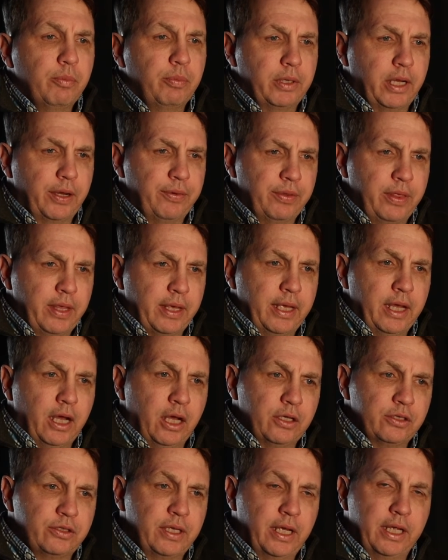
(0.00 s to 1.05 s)
But everything
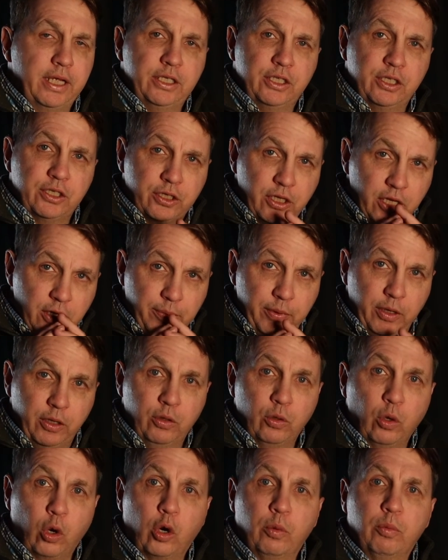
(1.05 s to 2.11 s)
else that is just going to be
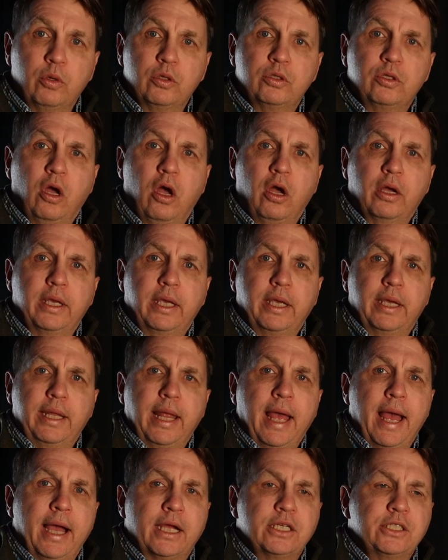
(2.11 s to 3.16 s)
normal talking and
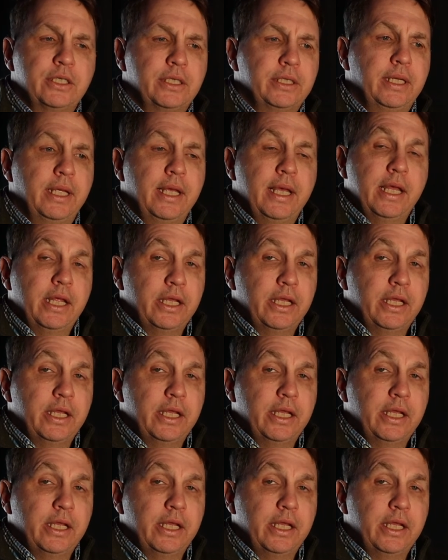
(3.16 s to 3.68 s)
action,